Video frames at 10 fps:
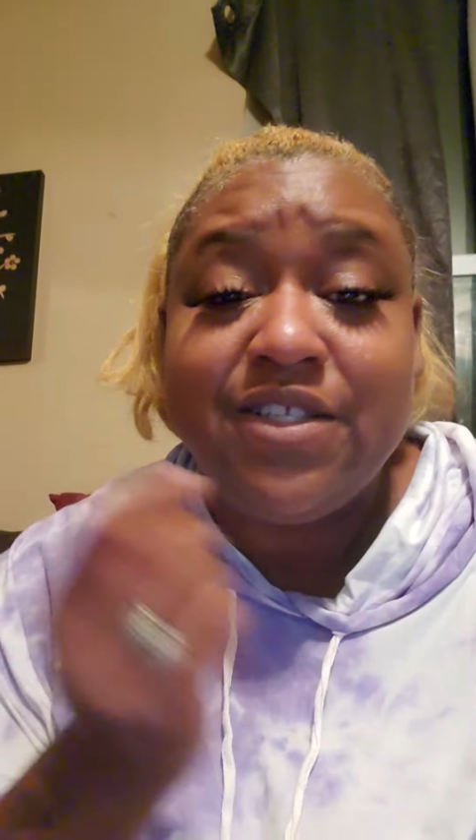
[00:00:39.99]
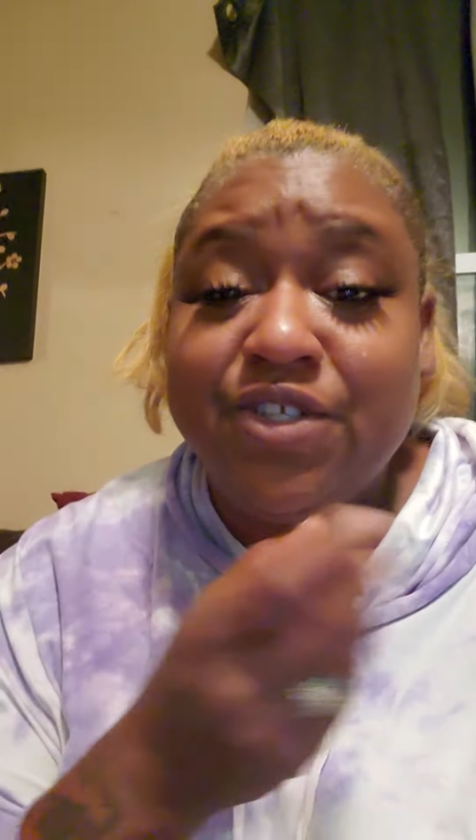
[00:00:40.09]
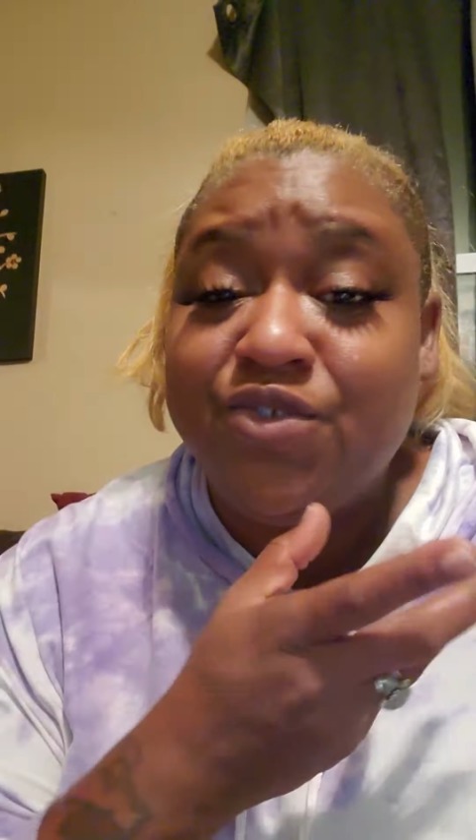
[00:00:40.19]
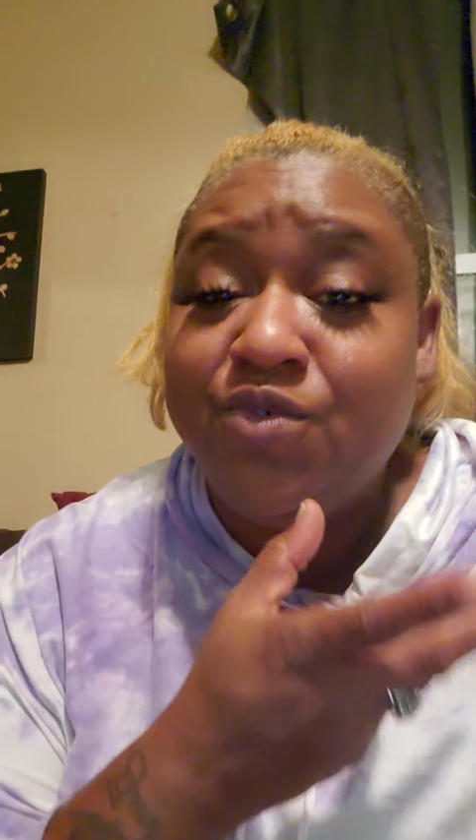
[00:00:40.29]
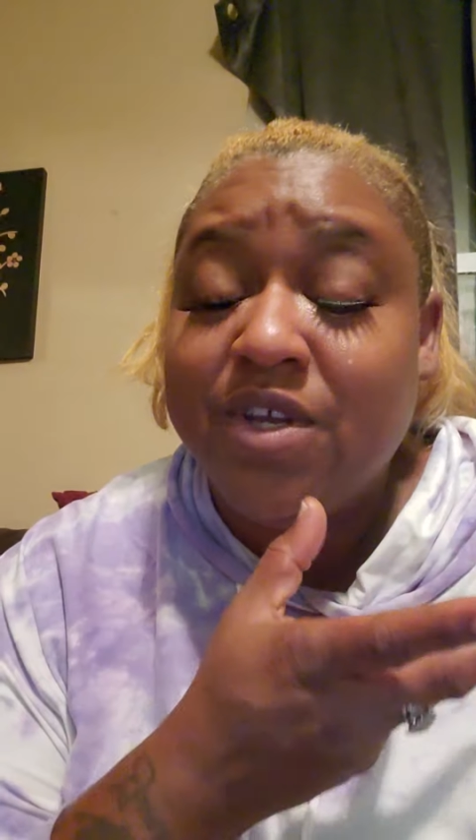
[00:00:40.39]

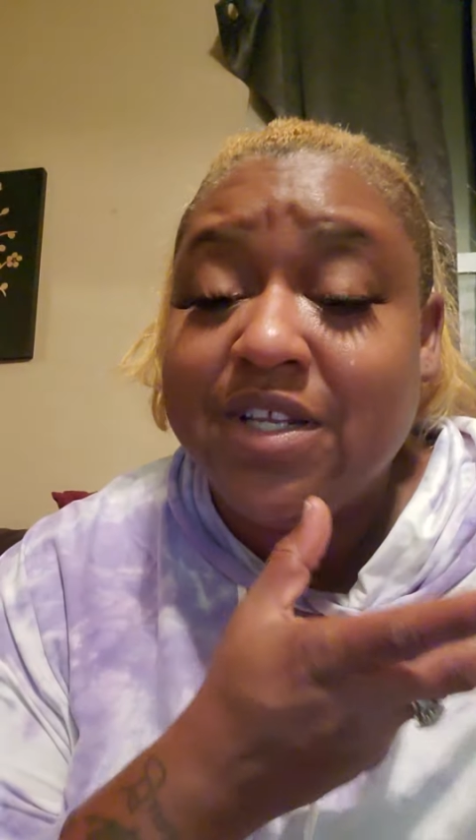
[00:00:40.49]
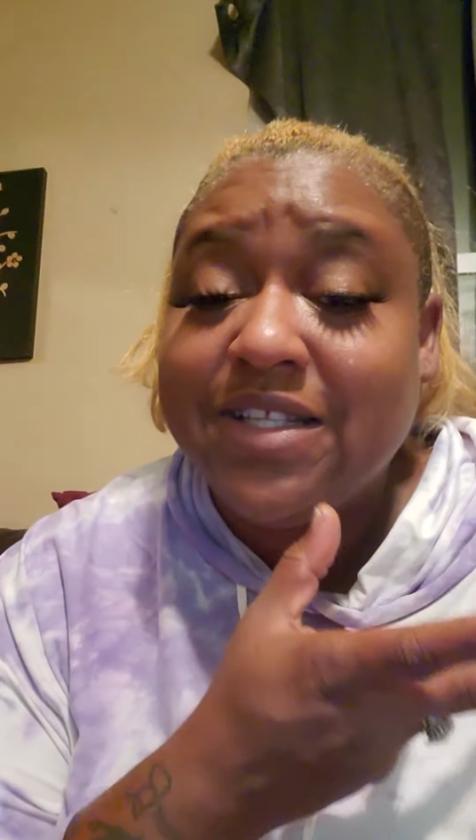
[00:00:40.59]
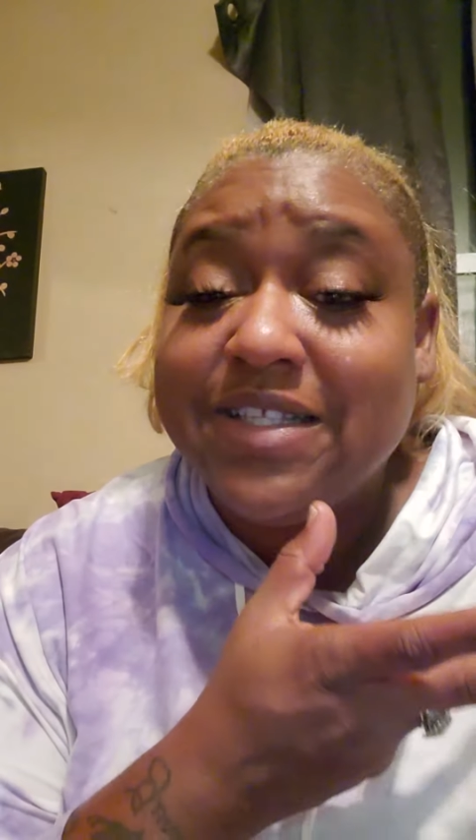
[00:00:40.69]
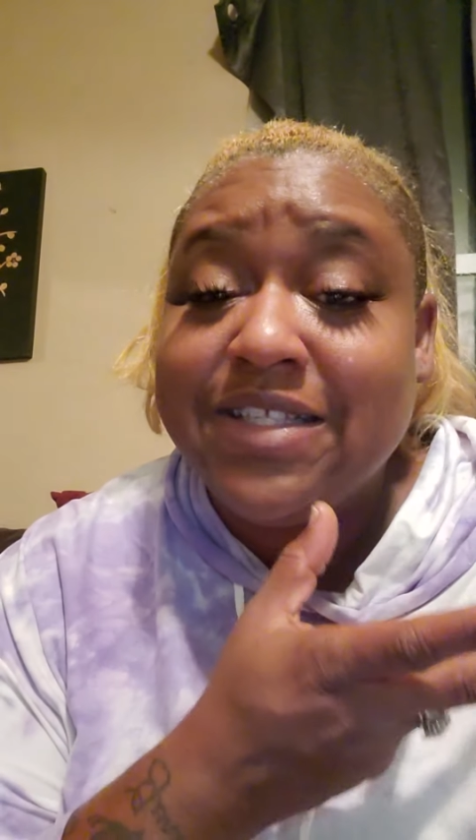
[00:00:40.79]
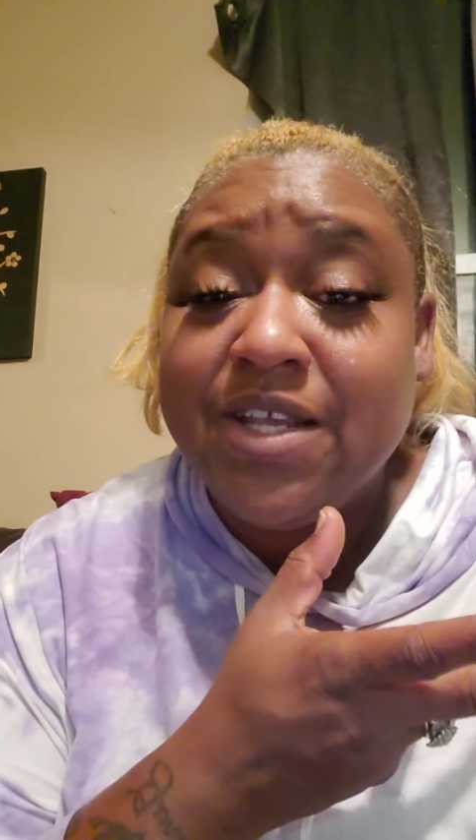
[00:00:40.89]
that you get
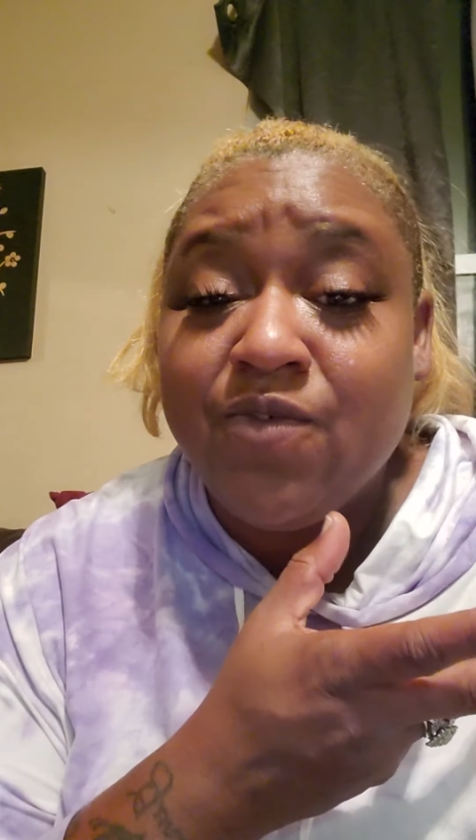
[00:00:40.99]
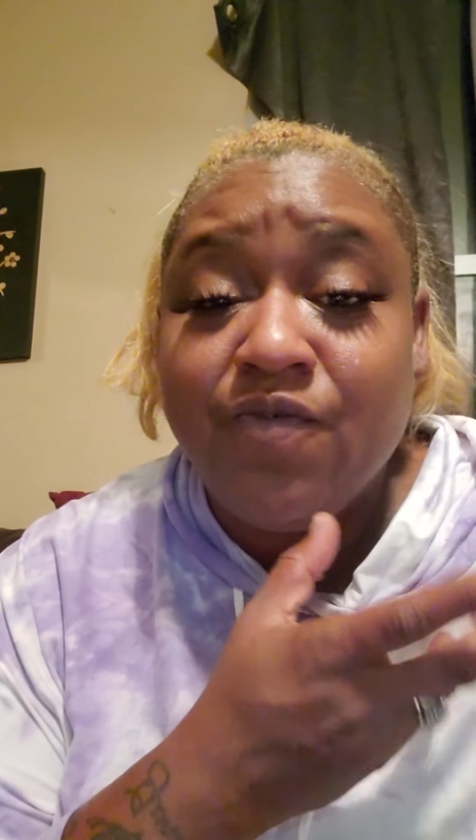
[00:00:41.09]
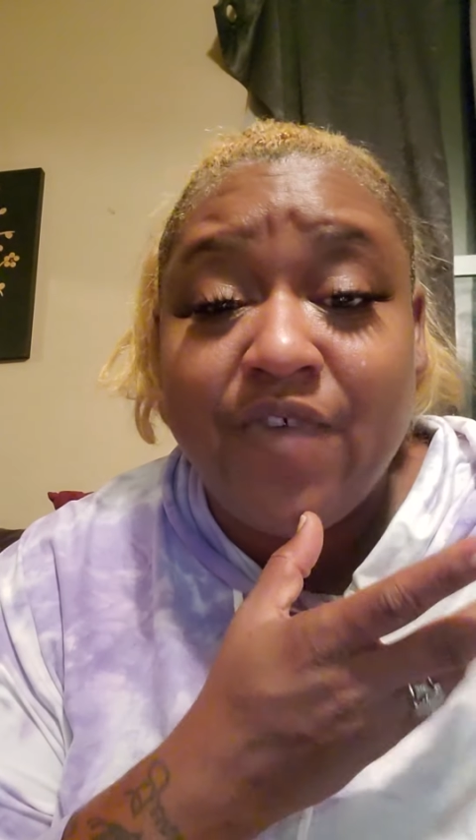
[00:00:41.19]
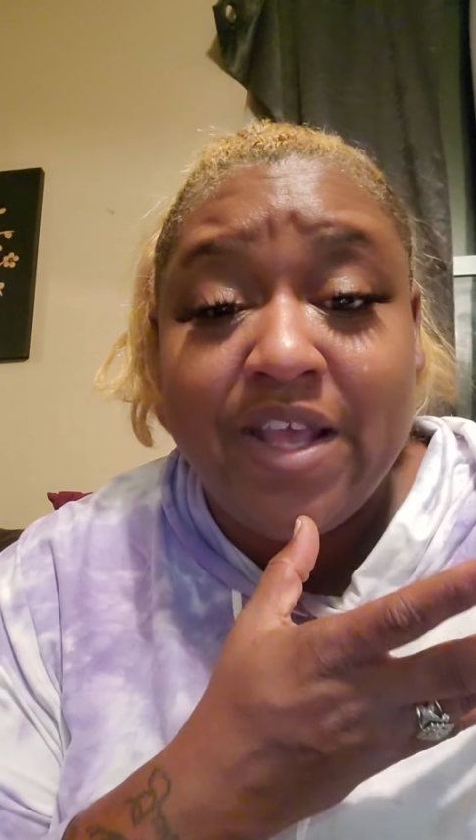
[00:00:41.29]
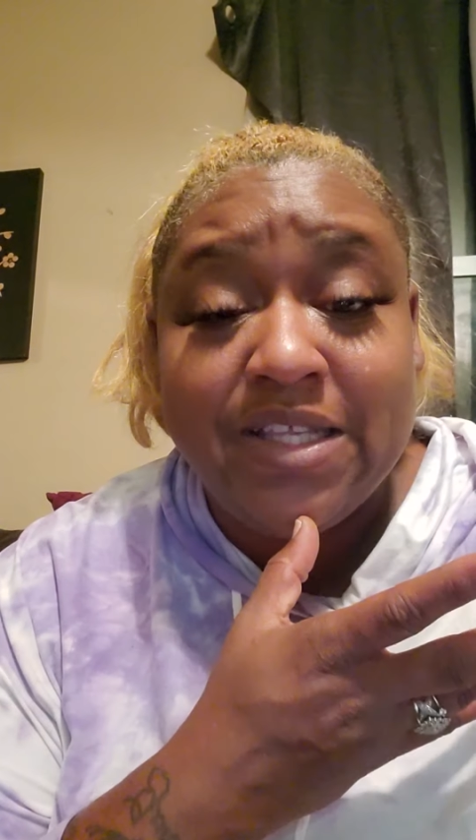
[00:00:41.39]
to see on
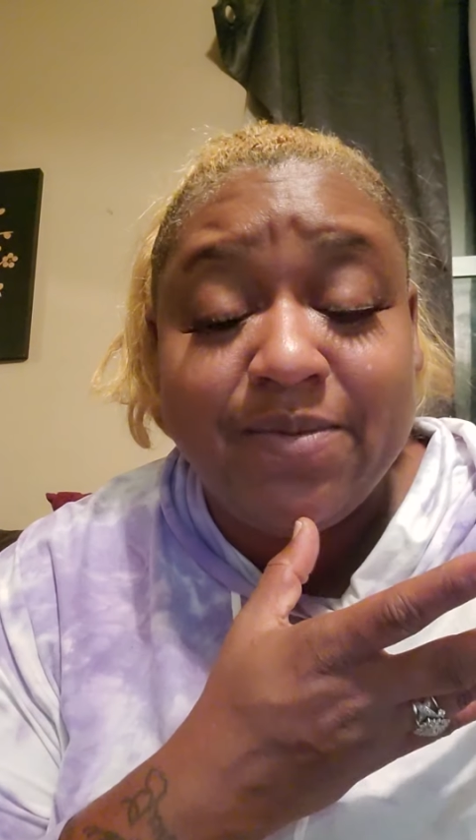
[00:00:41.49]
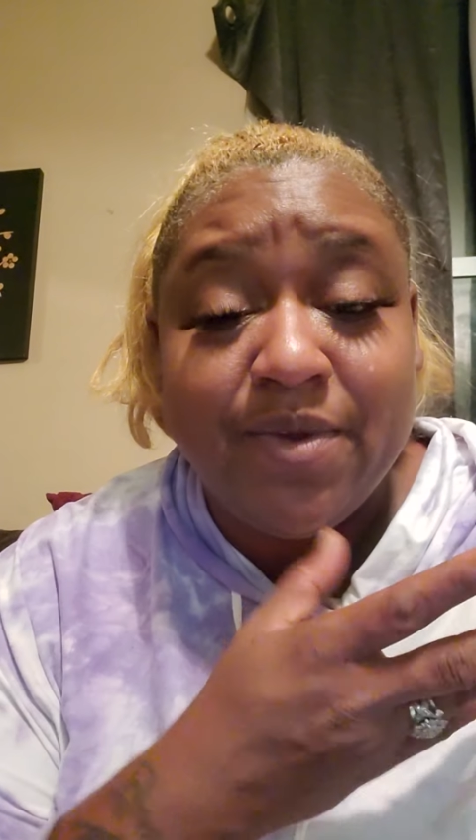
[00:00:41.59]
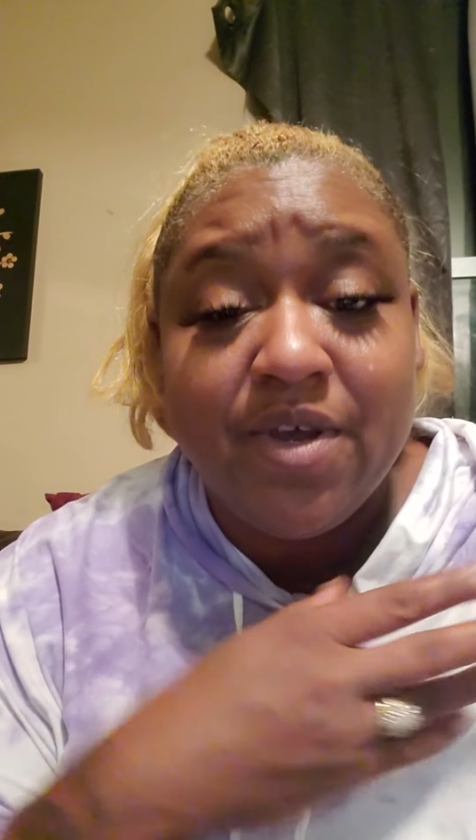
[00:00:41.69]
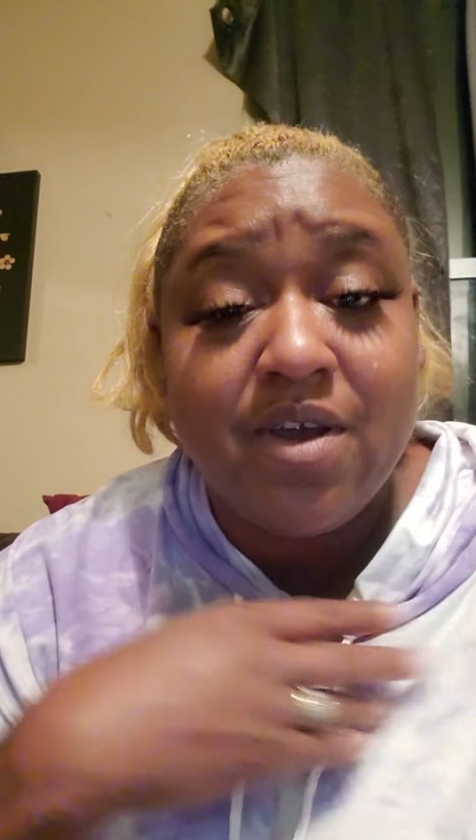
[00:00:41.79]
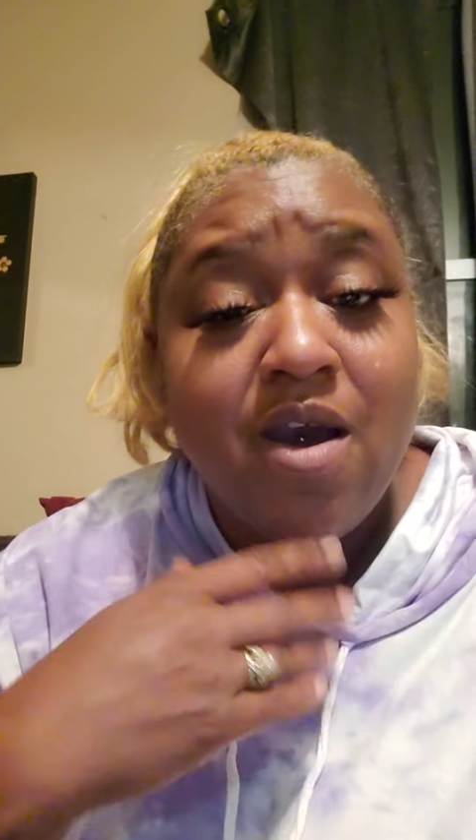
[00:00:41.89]

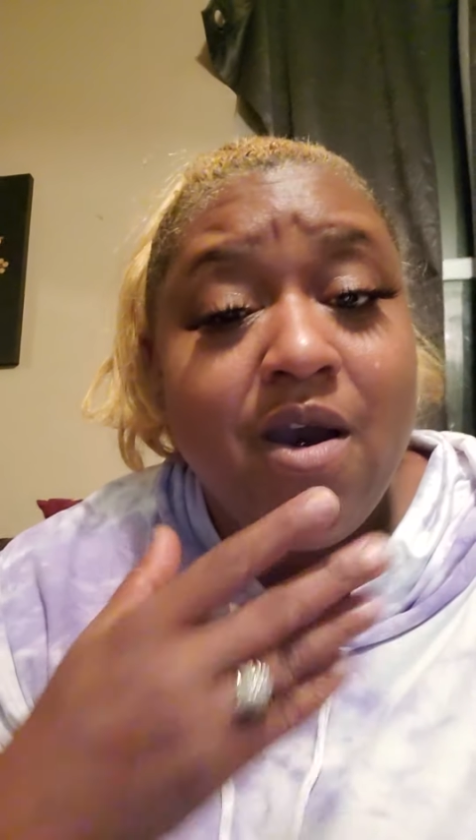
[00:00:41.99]
Facebook